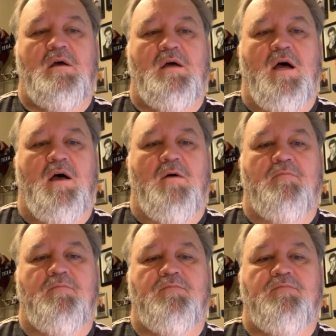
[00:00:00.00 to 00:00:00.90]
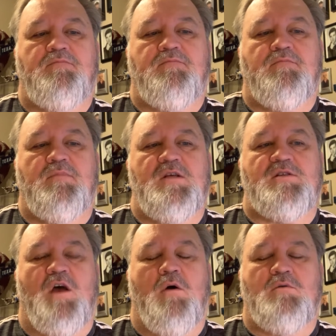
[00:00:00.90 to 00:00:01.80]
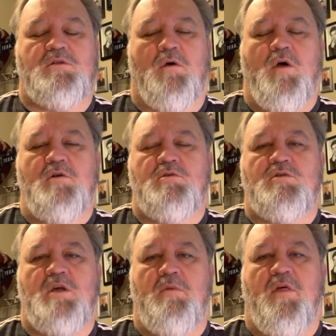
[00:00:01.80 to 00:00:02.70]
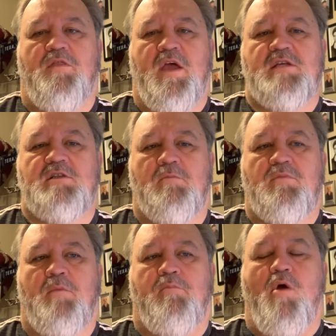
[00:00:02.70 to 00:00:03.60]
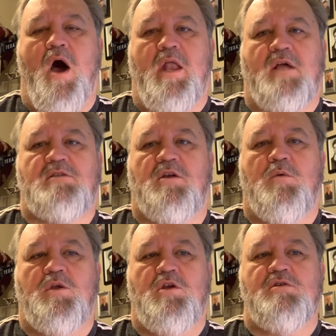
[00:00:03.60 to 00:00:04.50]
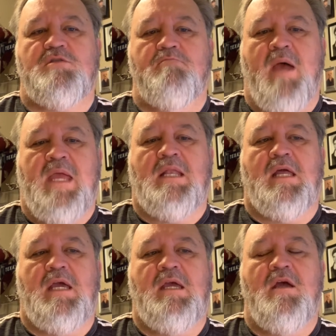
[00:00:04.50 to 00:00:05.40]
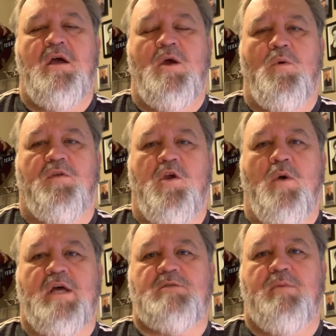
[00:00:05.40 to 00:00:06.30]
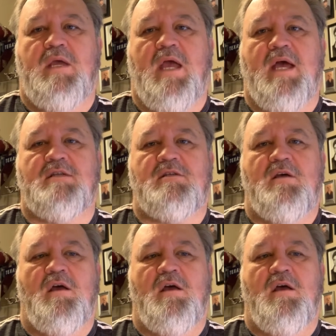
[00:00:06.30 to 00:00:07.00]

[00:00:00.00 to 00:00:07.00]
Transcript: Um, so so those are some of the things the, the products that you would use mainly with USPS.